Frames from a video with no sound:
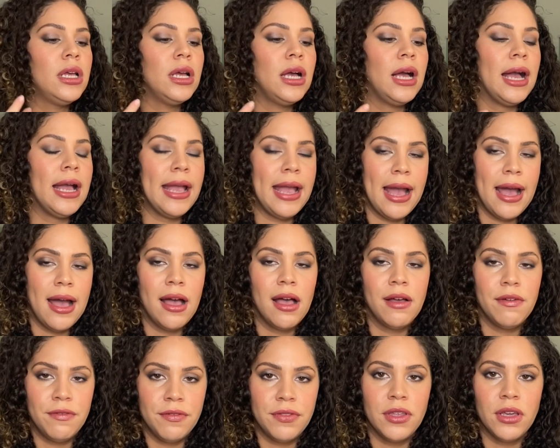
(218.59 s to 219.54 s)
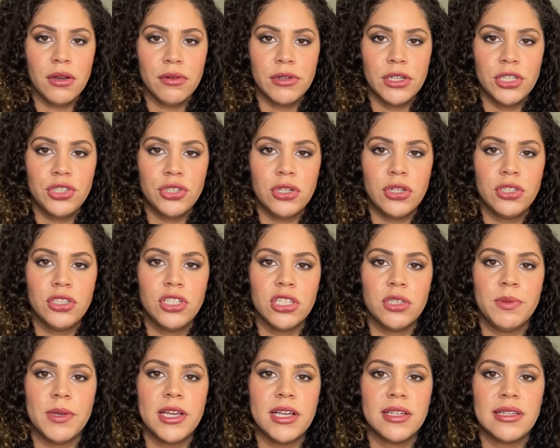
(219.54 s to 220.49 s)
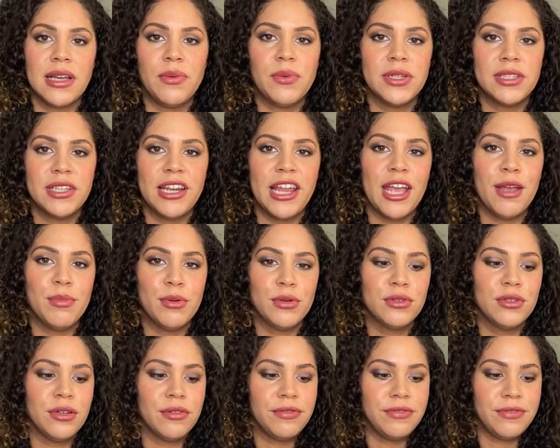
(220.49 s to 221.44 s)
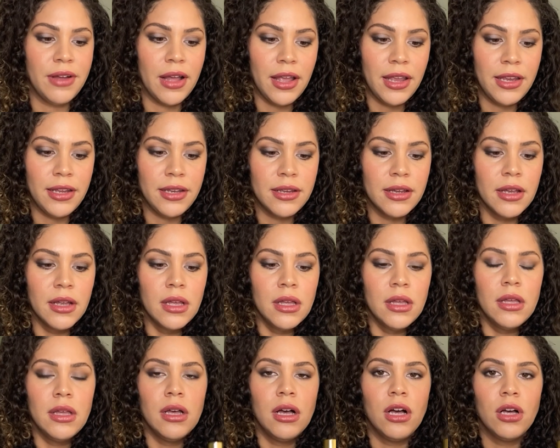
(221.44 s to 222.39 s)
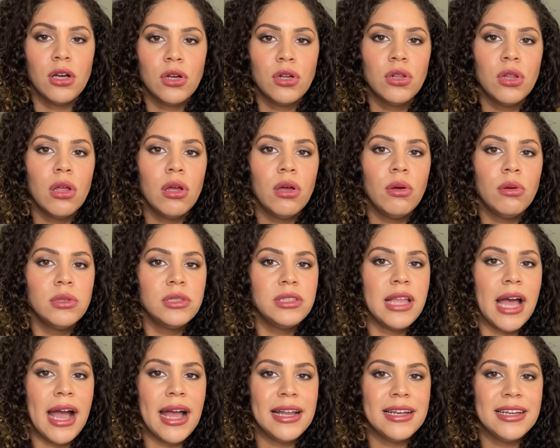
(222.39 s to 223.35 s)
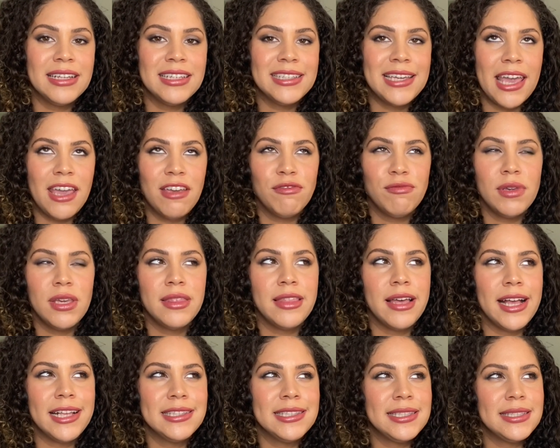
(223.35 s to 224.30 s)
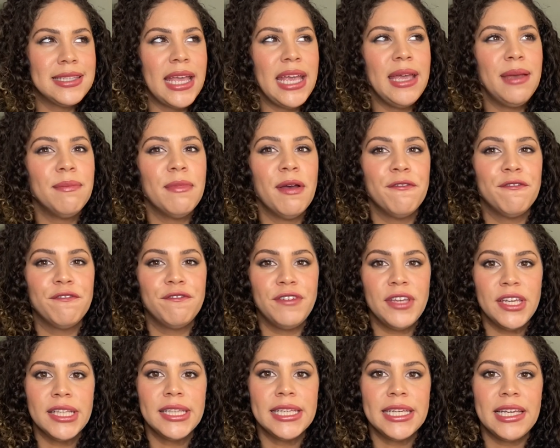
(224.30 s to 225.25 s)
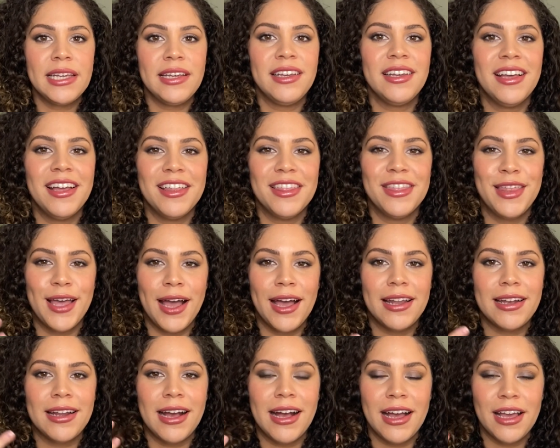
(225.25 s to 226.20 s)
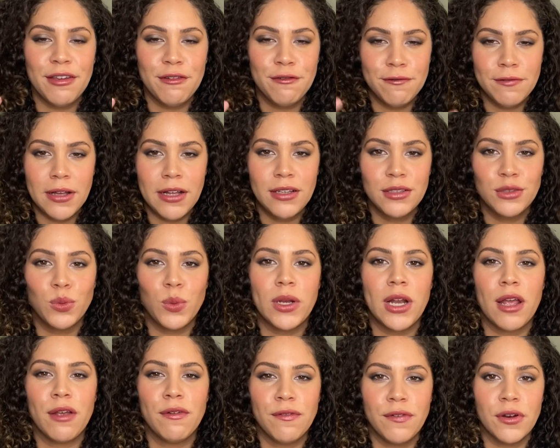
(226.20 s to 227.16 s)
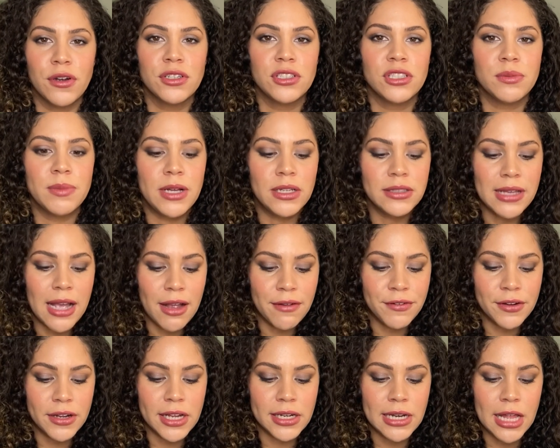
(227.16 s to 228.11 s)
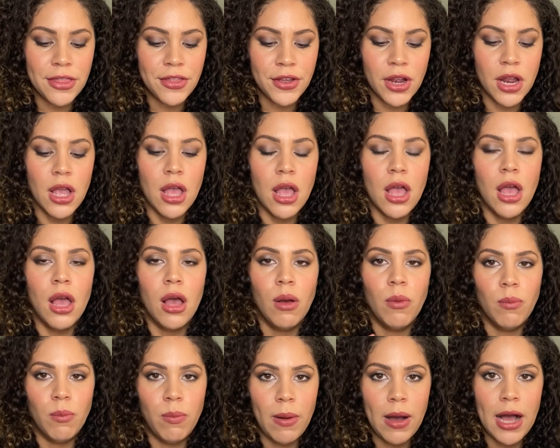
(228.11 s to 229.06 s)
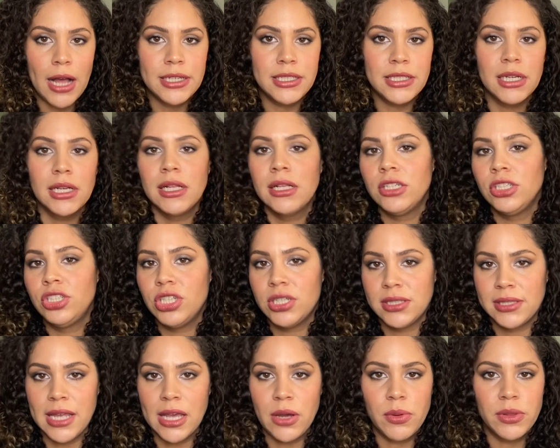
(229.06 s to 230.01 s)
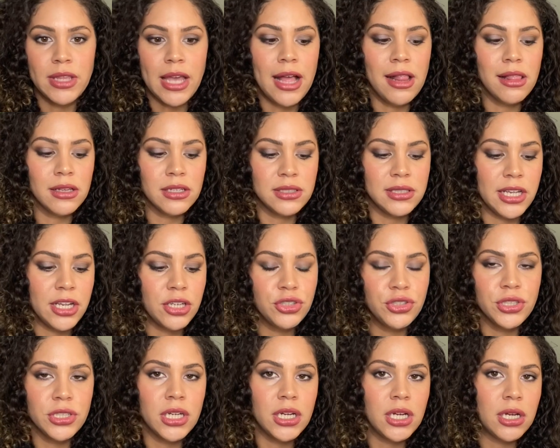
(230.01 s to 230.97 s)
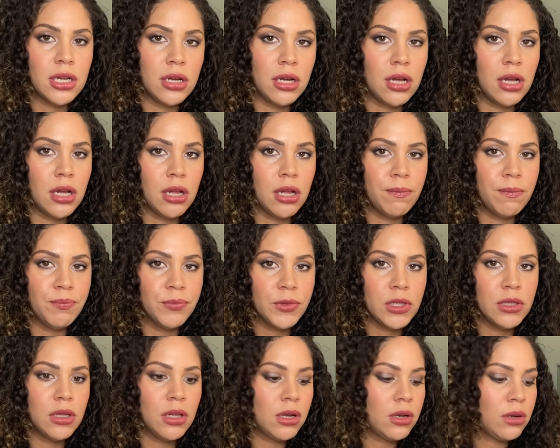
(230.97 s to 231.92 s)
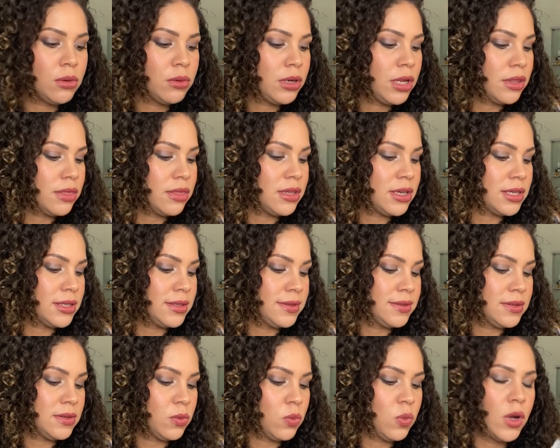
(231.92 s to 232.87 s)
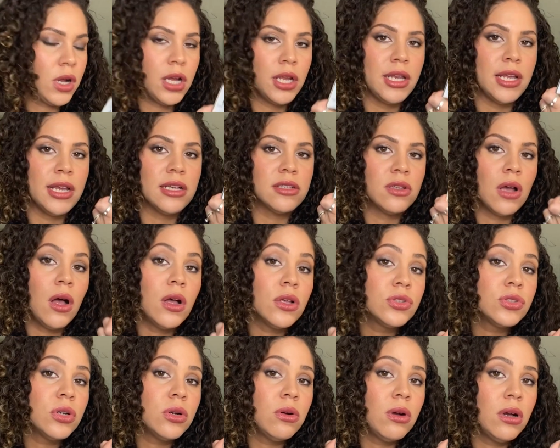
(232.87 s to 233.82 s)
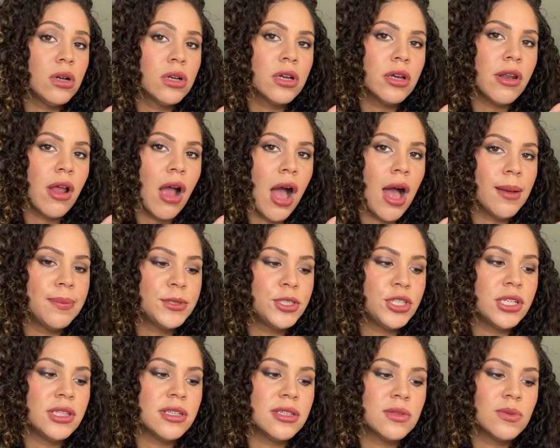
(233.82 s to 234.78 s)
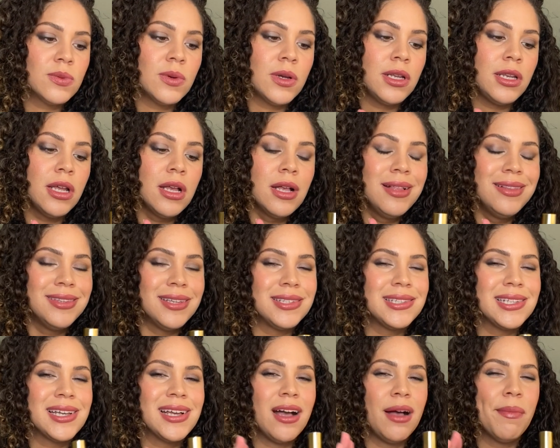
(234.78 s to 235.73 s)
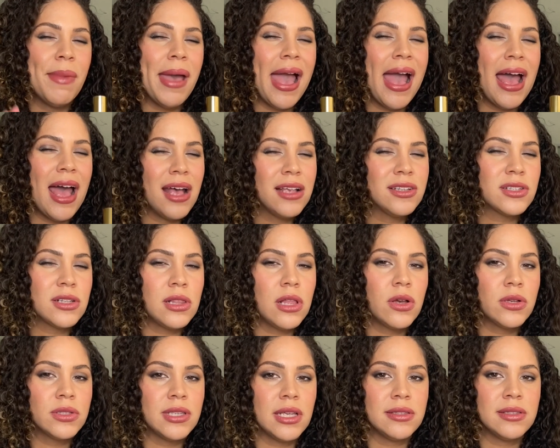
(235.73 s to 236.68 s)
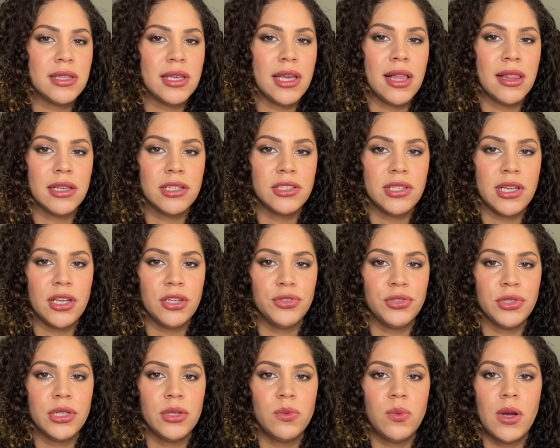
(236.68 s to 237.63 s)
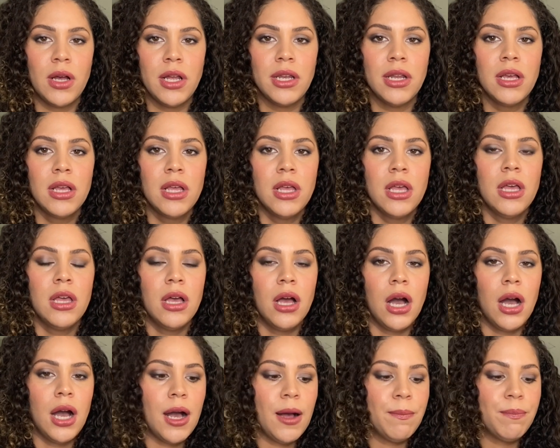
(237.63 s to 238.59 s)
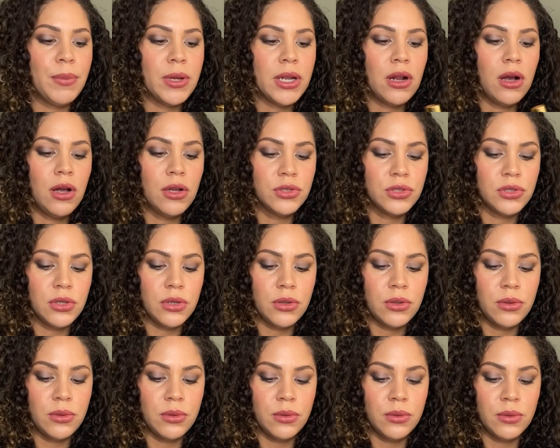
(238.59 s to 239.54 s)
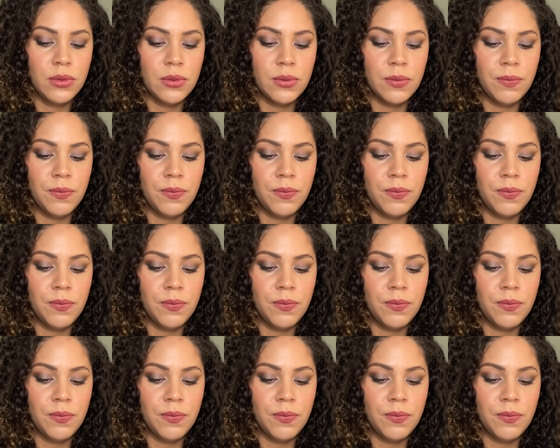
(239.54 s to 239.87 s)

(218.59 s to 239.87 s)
I have the original just because I wasn't able to find a clone that gave me that same feeling that I felt when I first smelled African Leather. But just like with the Alexandria clone, this one is also a good option. This one doesn't come as close as the Alexandria one, but also